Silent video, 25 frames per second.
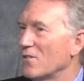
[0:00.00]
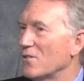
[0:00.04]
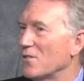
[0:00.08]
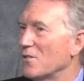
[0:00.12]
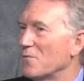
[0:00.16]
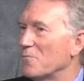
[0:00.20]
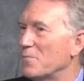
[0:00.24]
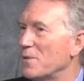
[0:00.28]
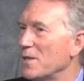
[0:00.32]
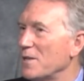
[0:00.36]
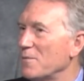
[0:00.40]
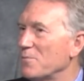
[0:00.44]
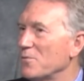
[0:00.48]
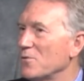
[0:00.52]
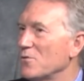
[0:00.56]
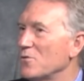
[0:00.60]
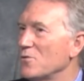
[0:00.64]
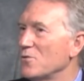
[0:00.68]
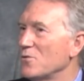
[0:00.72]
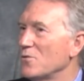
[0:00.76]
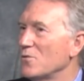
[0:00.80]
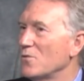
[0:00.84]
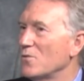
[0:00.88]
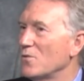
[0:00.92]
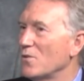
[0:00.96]
the people
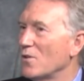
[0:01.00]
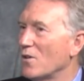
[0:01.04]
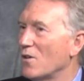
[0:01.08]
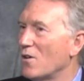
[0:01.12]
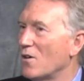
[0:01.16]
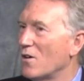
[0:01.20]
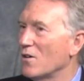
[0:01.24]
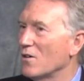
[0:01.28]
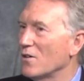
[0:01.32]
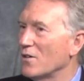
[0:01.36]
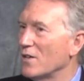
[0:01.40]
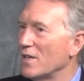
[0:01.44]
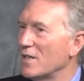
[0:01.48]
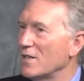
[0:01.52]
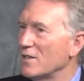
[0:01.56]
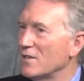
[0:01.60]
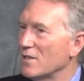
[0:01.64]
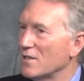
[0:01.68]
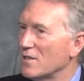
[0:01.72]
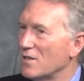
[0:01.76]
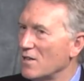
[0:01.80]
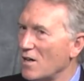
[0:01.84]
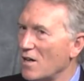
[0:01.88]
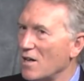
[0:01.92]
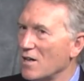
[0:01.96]
who are in
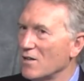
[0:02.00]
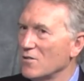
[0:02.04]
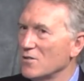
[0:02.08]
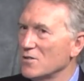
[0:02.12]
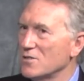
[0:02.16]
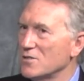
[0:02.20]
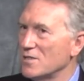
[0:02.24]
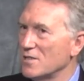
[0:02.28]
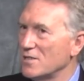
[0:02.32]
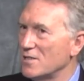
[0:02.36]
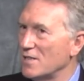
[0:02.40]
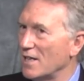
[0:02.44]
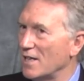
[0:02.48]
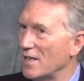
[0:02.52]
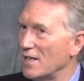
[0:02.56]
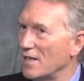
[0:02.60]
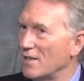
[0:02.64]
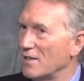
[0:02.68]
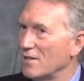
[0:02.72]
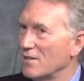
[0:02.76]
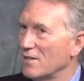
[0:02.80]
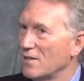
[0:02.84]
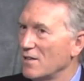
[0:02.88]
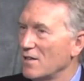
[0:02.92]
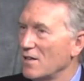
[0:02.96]
the Congress
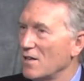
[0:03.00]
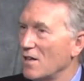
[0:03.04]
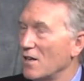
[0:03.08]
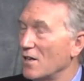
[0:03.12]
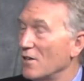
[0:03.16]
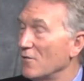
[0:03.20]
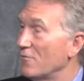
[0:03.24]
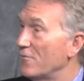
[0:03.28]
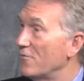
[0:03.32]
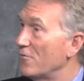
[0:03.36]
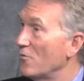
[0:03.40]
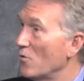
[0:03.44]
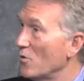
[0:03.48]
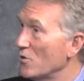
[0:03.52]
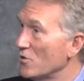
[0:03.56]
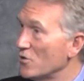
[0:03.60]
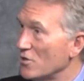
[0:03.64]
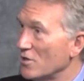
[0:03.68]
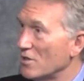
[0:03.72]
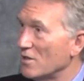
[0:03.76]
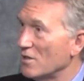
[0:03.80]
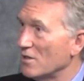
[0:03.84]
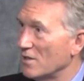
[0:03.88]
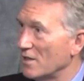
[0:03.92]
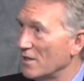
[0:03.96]
today,
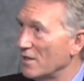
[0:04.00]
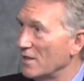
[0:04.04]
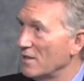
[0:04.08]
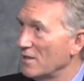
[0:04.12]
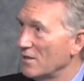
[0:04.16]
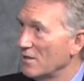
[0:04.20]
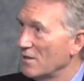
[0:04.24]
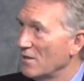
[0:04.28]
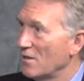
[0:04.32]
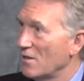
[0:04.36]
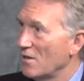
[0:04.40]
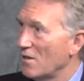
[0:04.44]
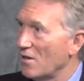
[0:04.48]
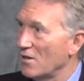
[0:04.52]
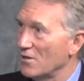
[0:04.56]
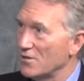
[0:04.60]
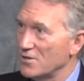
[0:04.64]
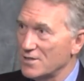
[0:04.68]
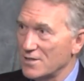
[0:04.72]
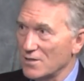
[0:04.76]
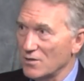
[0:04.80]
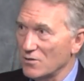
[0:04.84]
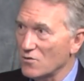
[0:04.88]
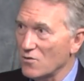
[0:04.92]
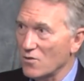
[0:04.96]
unfortunately, are
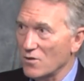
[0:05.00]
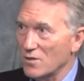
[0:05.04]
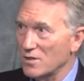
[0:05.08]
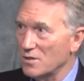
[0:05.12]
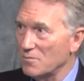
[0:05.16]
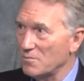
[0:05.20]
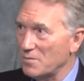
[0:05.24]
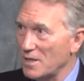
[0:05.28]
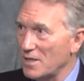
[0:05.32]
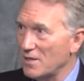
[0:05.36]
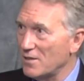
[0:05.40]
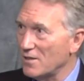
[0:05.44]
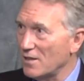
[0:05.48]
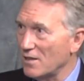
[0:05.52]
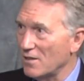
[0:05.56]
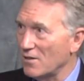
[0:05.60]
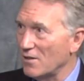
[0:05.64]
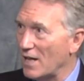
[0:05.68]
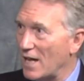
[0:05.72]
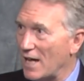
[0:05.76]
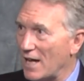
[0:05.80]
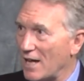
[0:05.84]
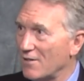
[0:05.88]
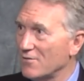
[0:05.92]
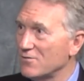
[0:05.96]
still going to be
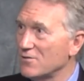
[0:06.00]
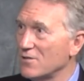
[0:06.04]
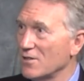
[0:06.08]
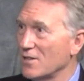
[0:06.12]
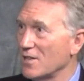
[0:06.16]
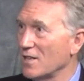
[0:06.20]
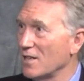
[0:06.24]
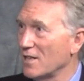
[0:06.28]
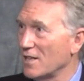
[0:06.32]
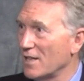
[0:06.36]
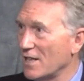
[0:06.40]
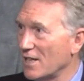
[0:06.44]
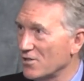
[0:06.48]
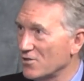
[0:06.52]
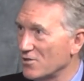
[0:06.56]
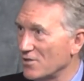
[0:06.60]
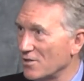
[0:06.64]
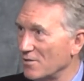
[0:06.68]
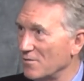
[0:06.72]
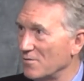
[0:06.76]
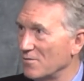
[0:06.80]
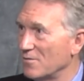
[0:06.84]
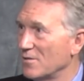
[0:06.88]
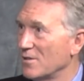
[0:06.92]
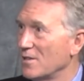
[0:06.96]
there after the
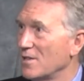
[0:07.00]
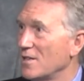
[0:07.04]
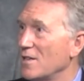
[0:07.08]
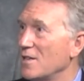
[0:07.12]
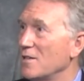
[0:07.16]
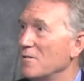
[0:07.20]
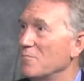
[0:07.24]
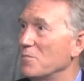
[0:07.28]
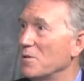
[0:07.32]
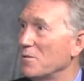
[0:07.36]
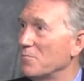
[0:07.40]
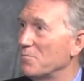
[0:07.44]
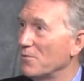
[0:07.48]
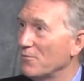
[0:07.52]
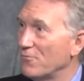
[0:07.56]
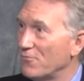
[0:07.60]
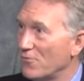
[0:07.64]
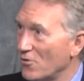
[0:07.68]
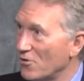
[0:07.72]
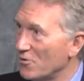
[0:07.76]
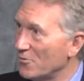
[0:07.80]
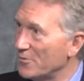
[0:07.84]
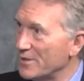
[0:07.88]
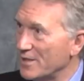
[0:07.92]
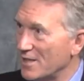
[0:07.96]
election, but
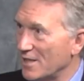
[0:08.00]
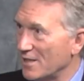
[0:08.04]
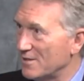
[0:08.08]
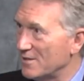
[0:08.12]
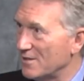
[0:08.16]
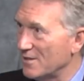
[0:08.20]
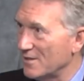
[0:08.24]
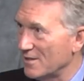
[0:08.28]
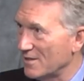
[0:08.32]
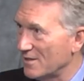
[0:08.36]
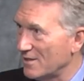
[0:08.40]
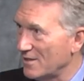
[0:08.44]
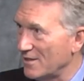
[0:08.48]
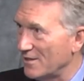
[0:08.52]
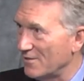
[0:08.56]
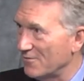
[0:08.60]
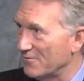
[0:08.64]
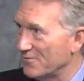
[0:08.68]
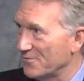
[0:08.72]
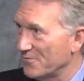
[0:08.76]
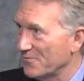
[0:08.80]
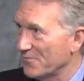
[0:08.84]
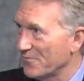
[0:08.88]
before we get to the cliff.